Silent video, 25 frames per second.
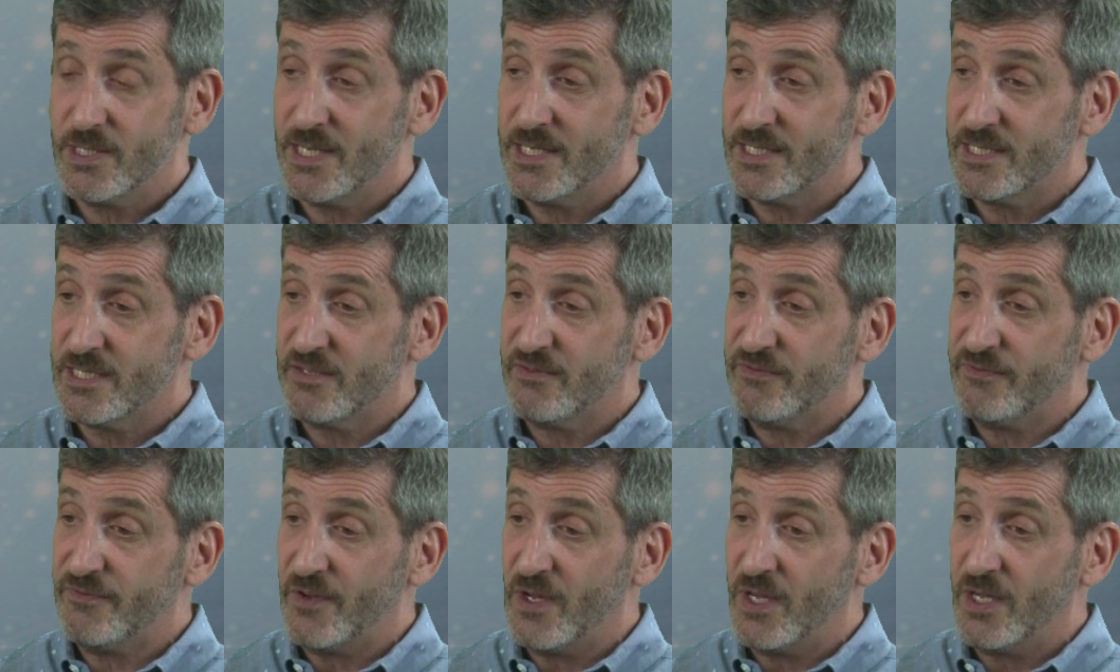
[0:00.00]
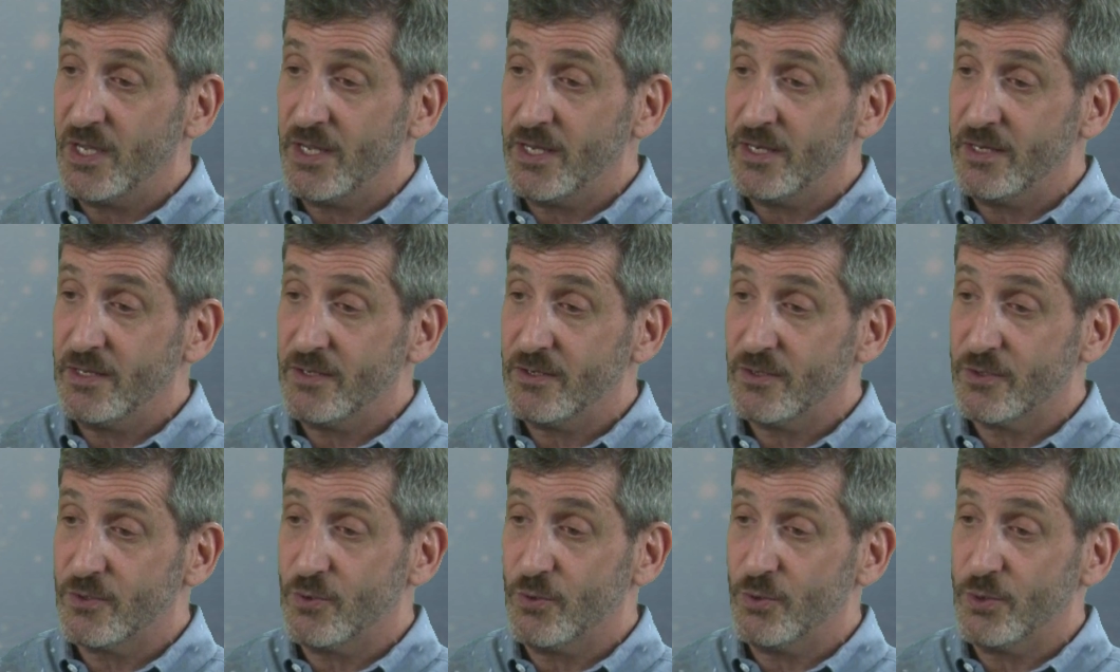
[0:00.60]
as
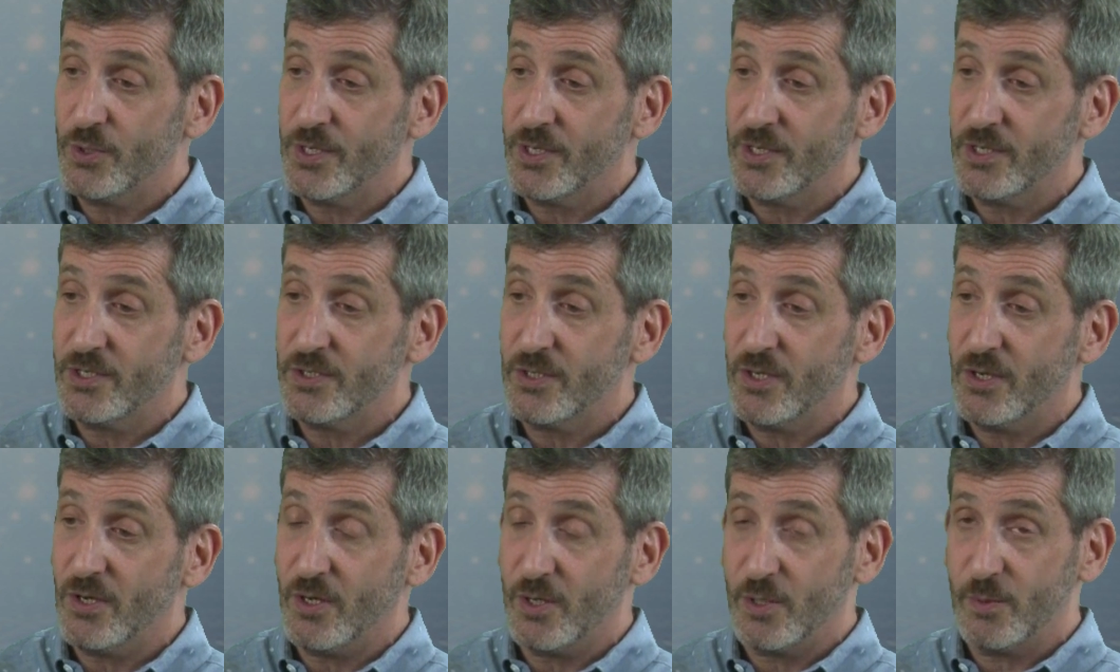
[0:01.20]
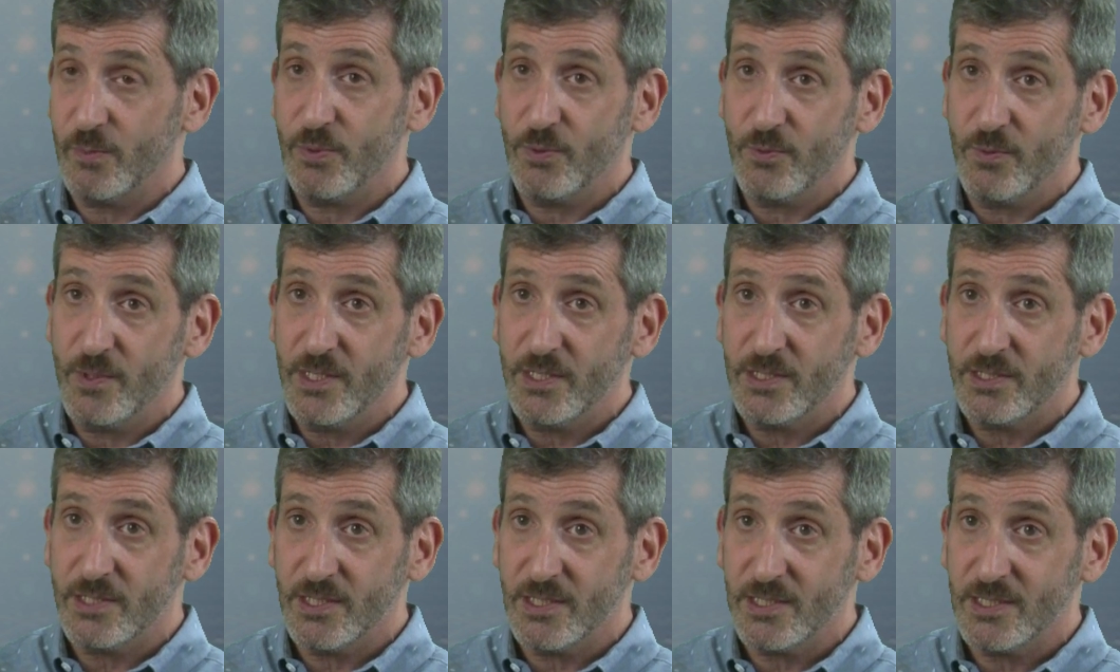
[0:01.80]
defined according to
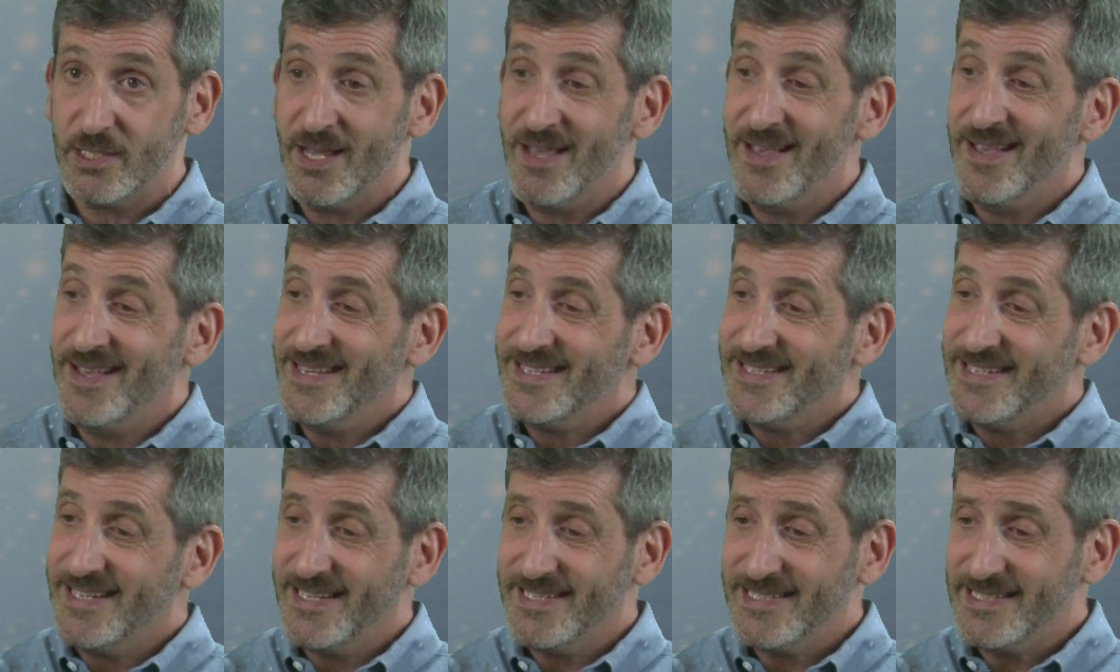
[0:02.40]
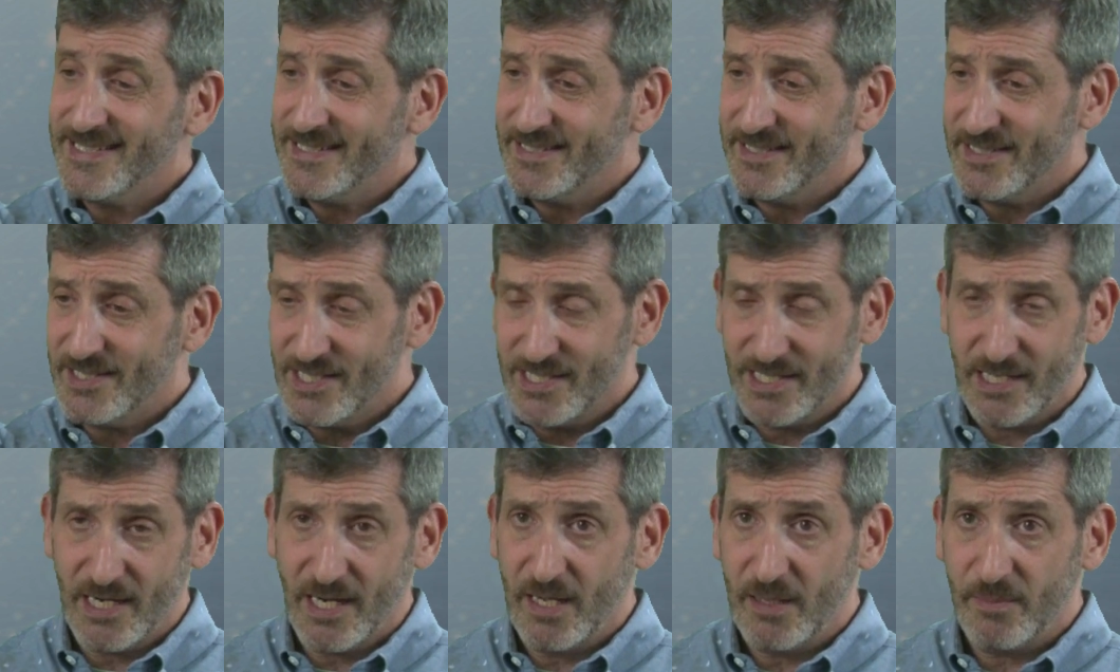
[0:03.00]
autopoiesis, doesn't
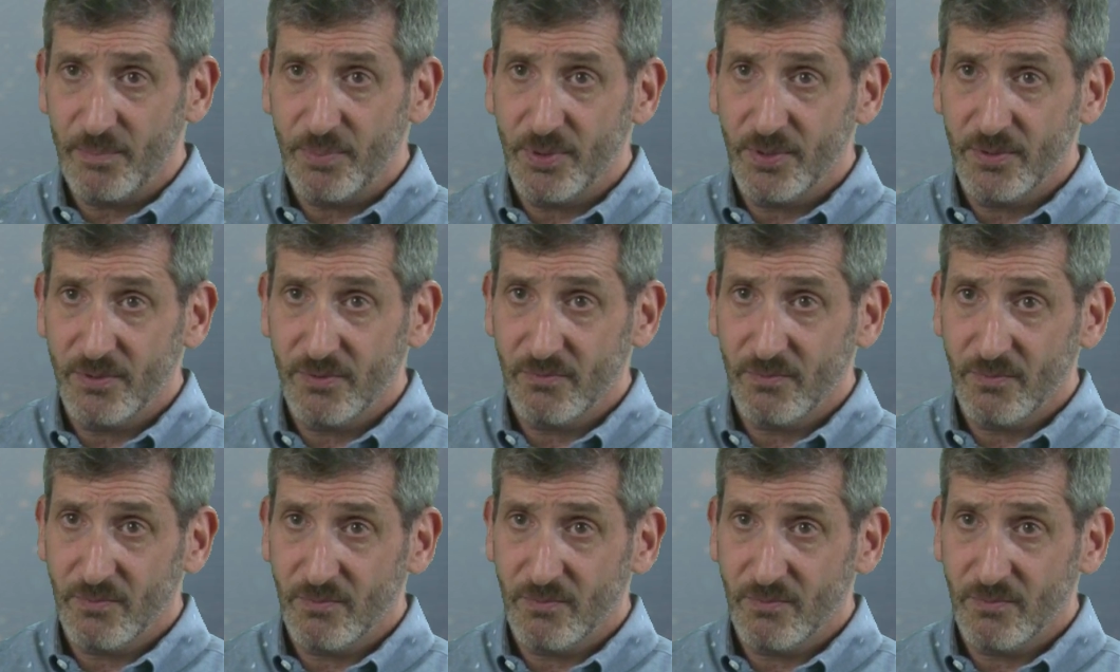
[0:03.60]
stop